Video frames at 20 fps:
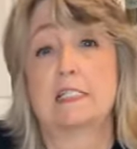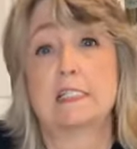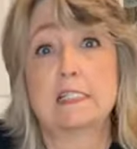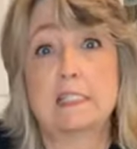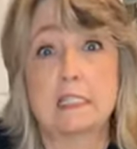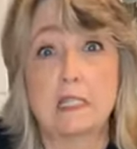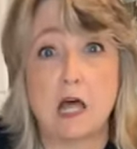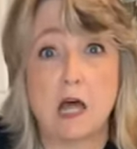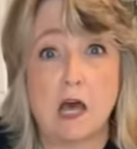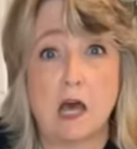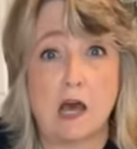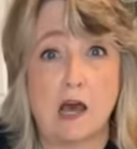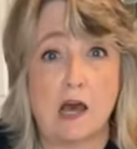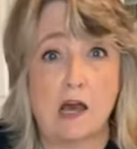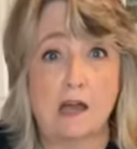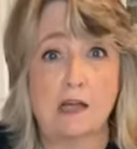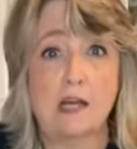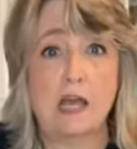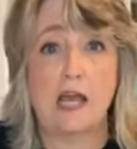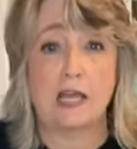as
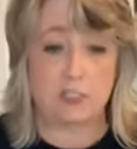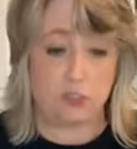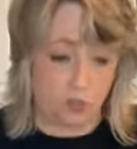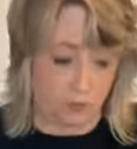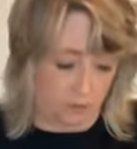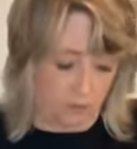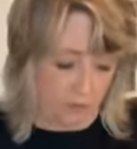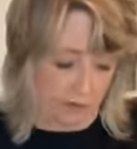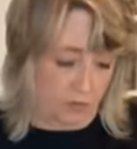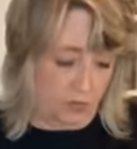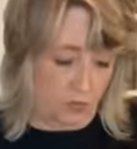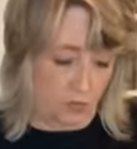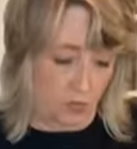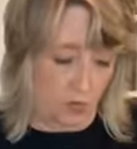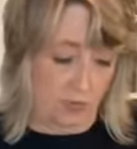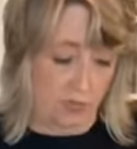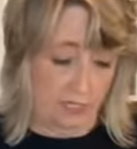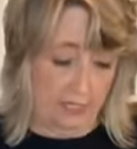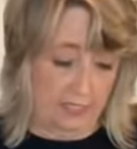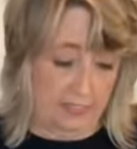long as your front
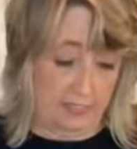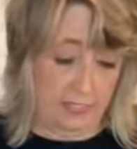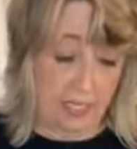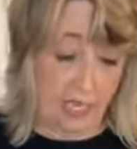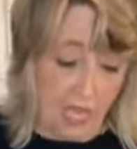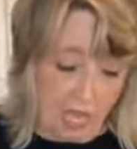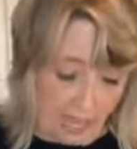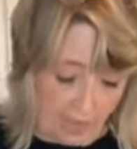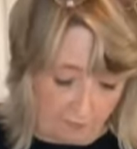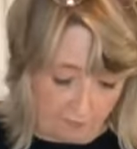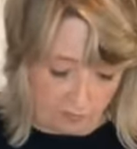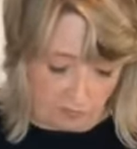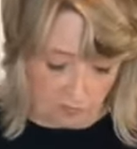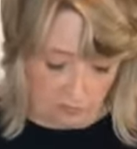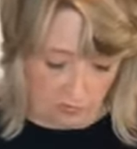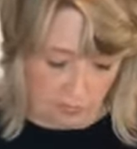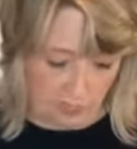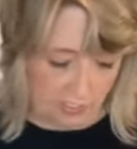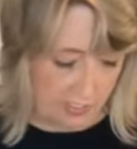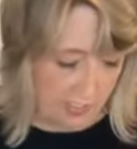door is
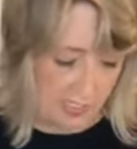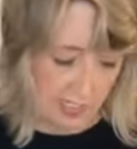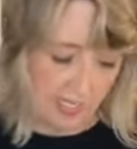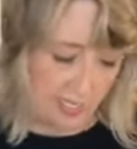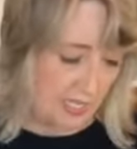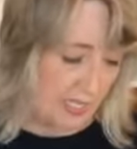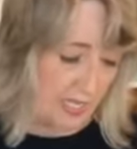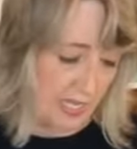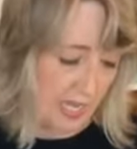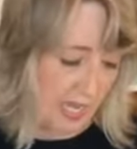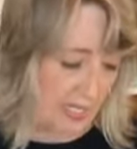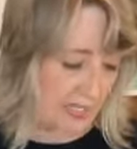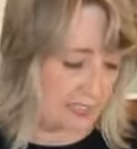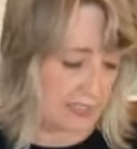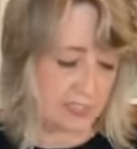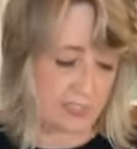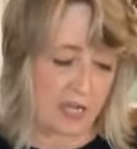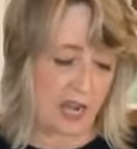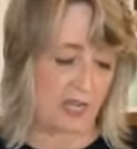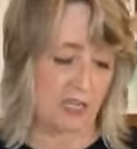covered.
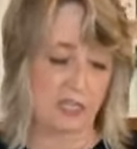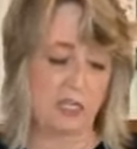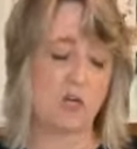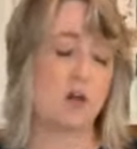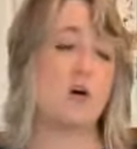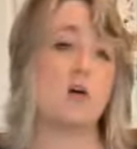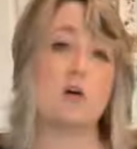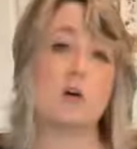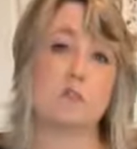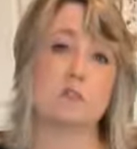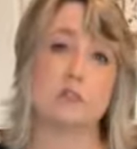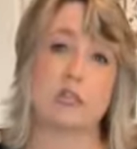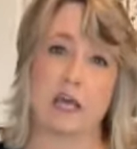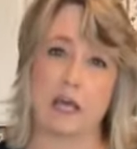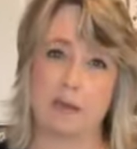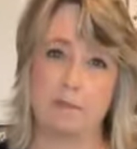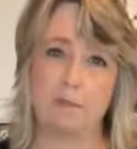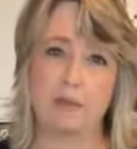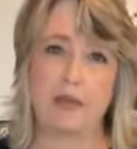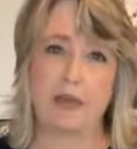It's not going to hold
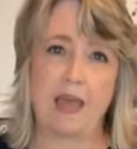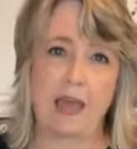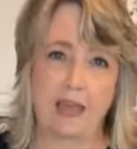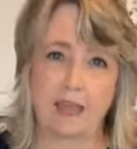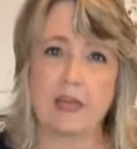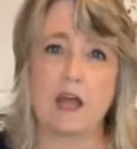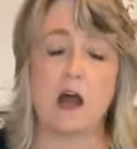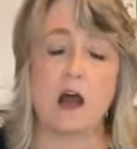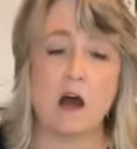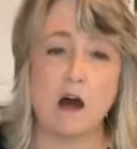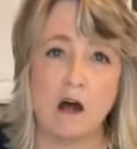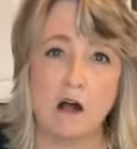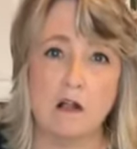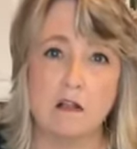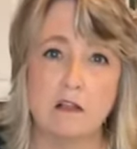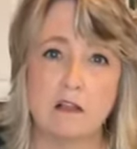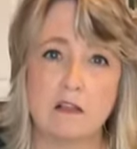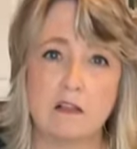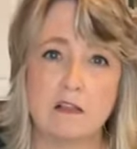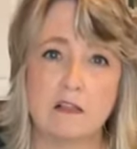up at
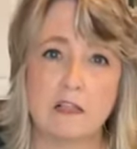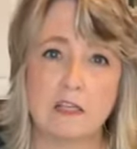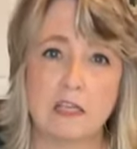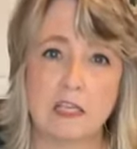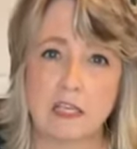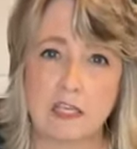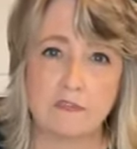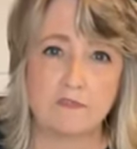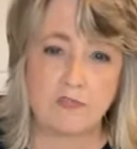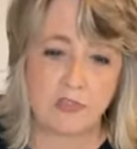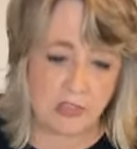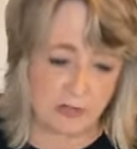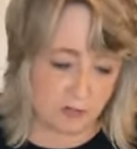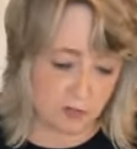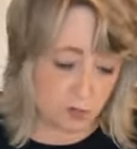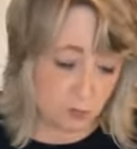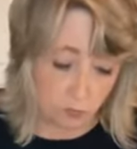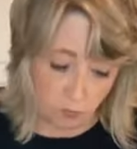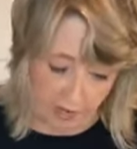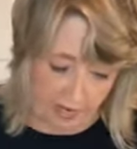all if
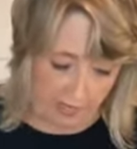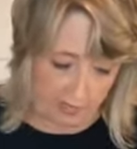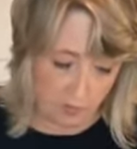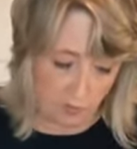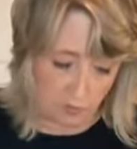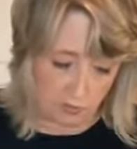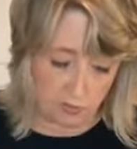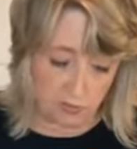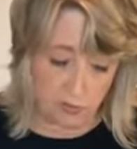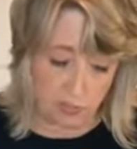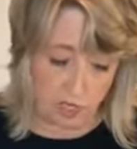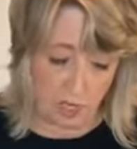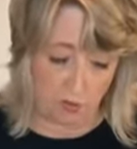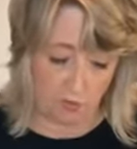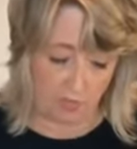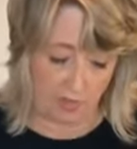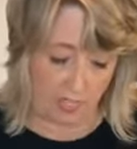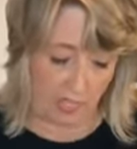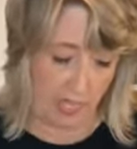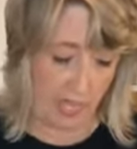there's rain or snow
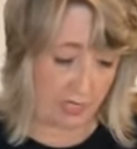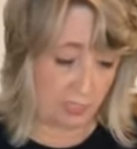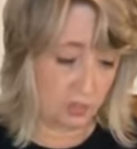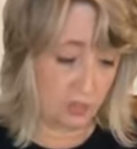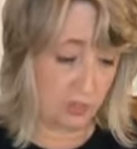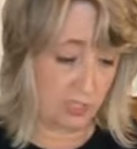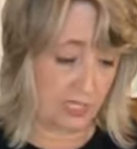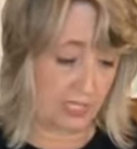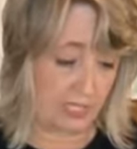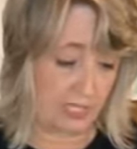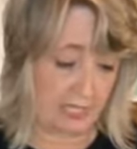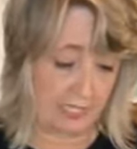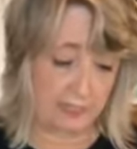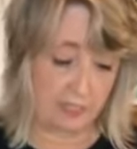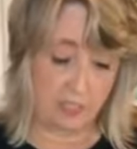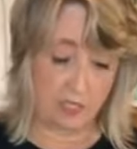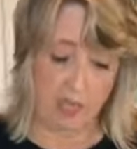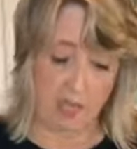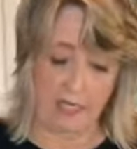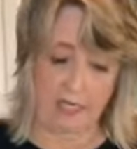that actually
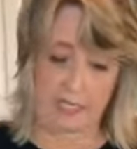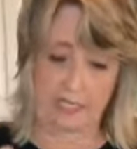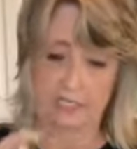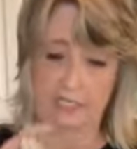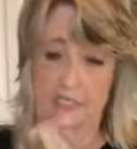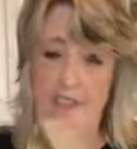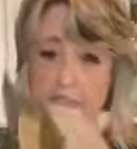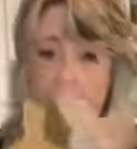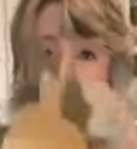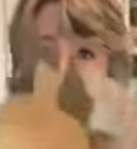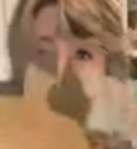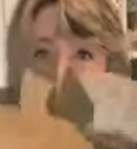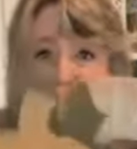gets on it.